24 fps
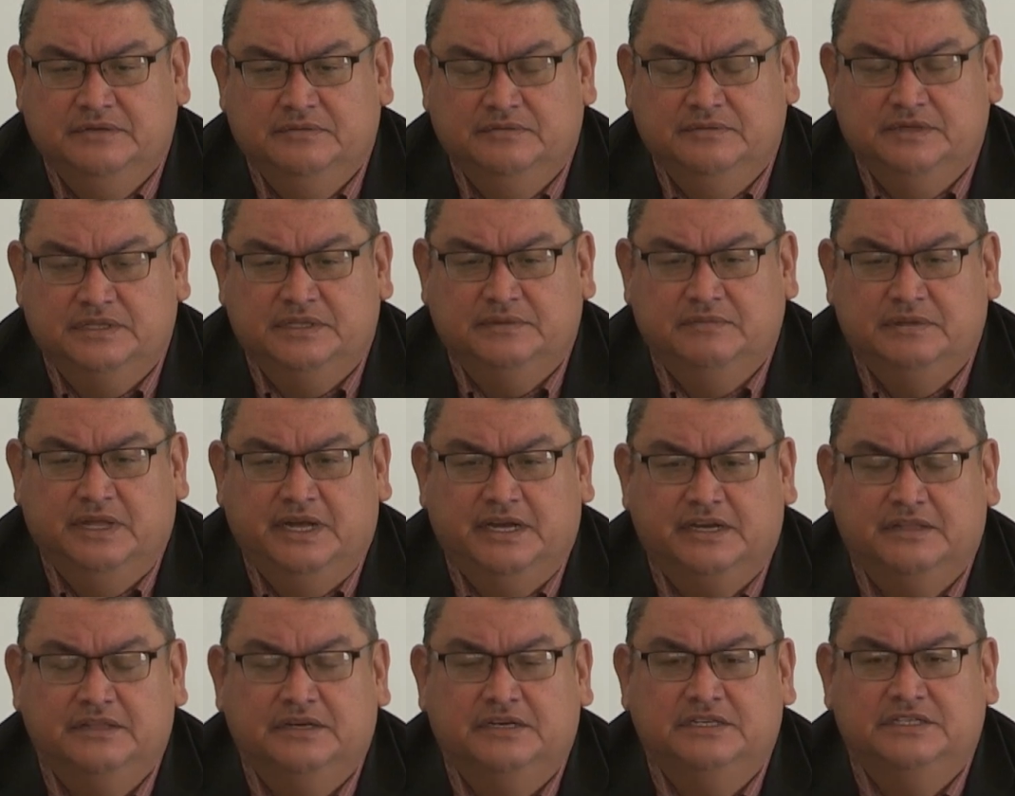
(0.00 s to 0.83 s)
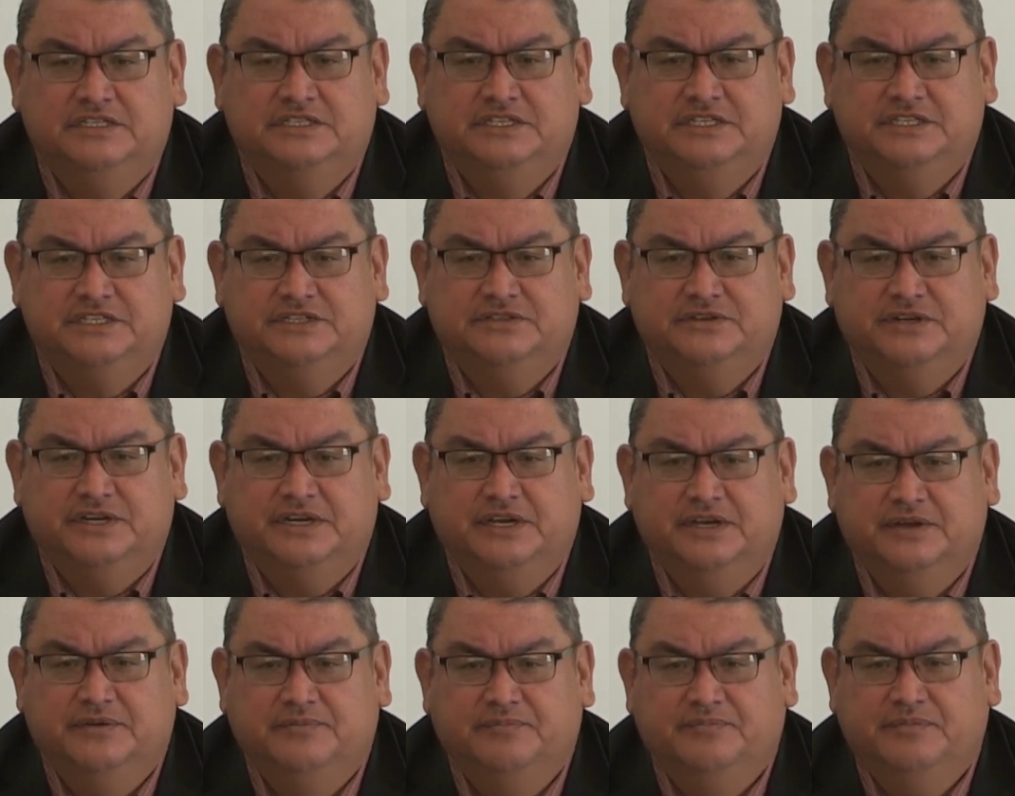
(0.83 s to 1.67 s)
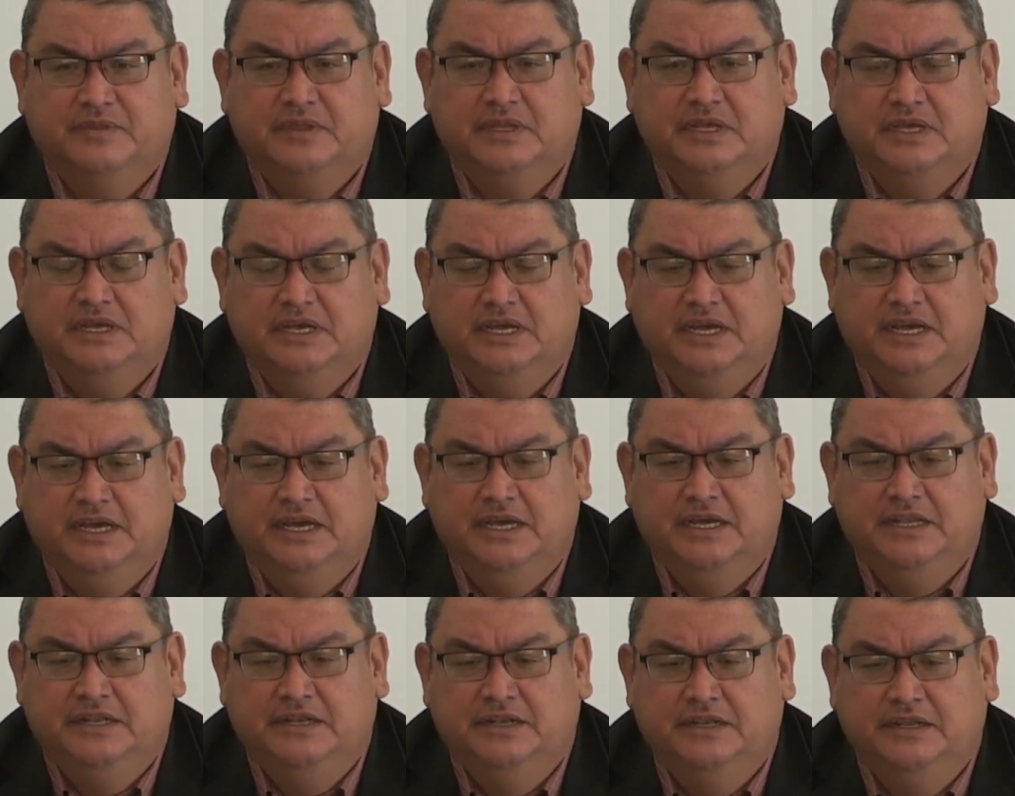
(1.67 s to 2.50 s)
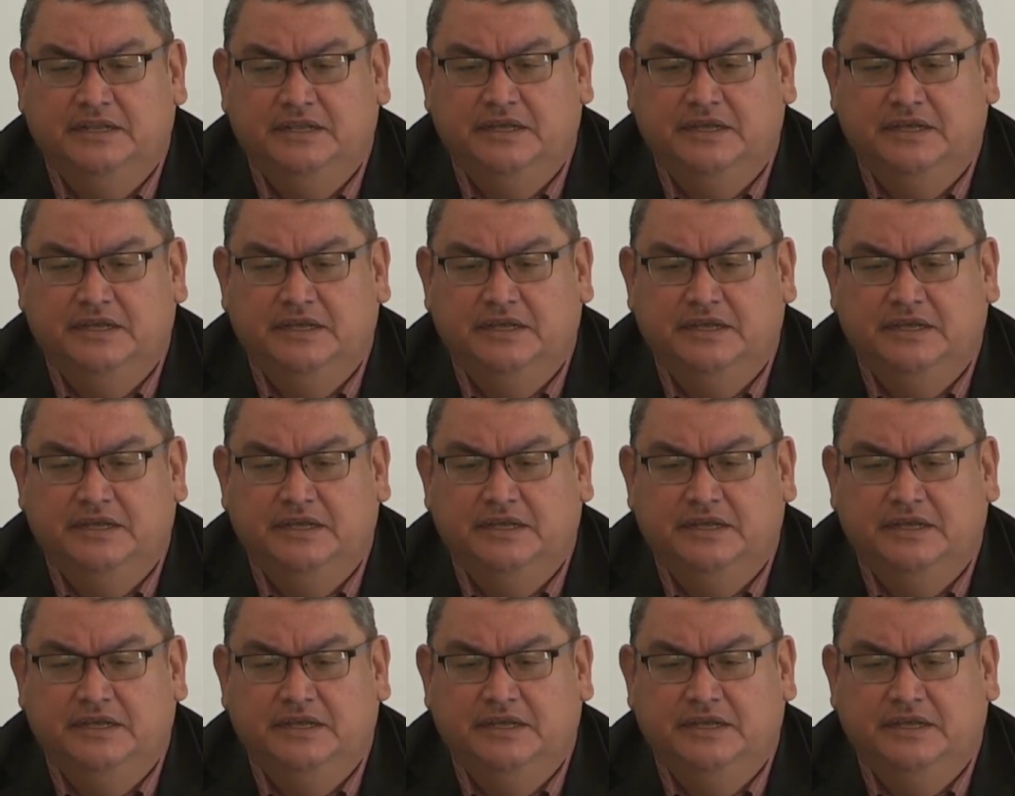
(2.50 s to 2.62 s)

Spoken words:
with the Black Lodge District, and